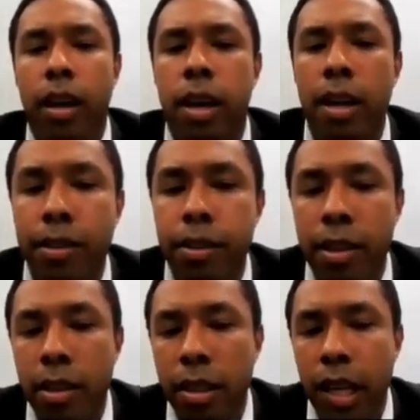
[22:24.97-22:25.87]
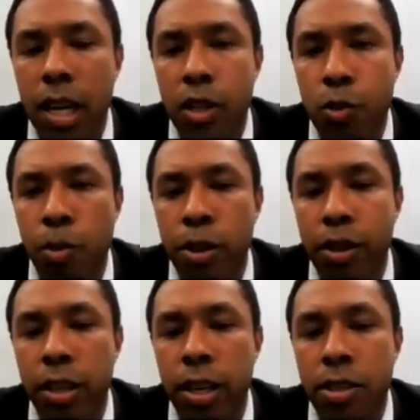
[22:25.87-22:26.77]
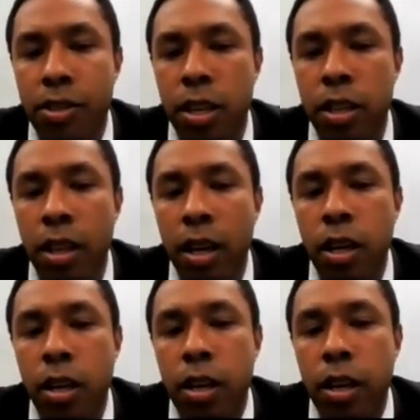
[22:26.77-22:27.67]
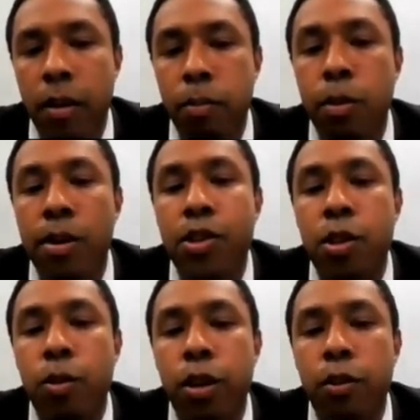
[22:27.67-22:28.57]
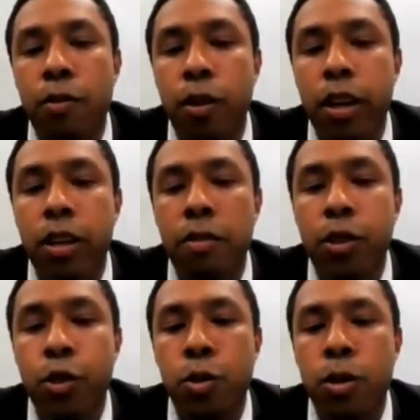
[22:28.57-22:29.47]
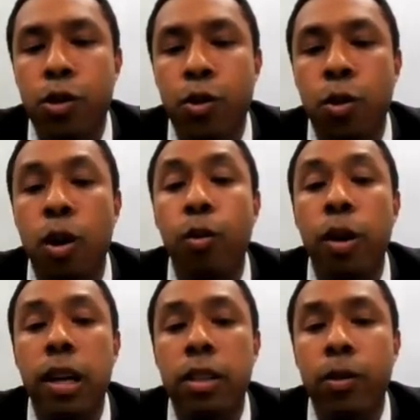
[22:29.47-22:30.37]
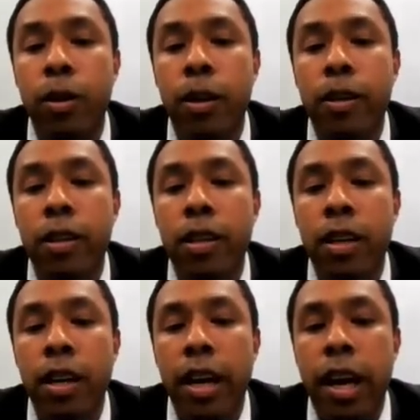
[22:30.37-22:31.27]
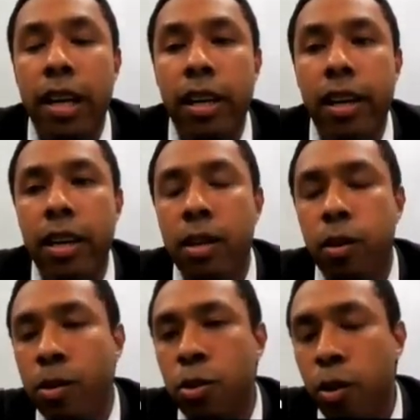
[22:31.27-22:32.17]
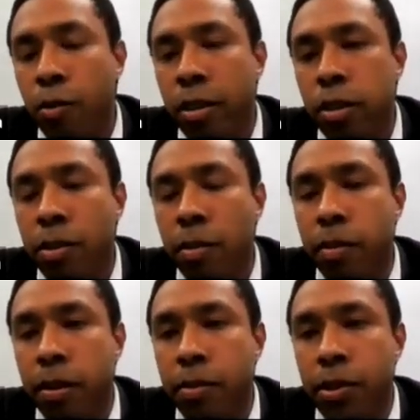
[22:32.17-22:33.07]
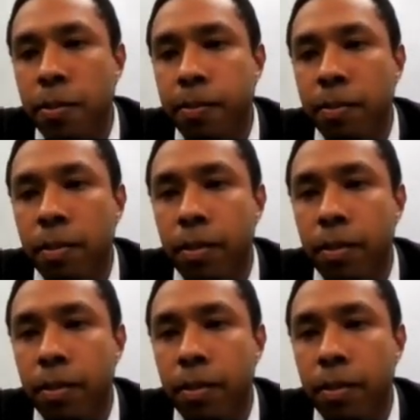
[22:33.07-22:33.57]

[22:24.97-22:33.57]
And the last point here is that employers are looking for individuals who are willing to learn and keen on solving problems,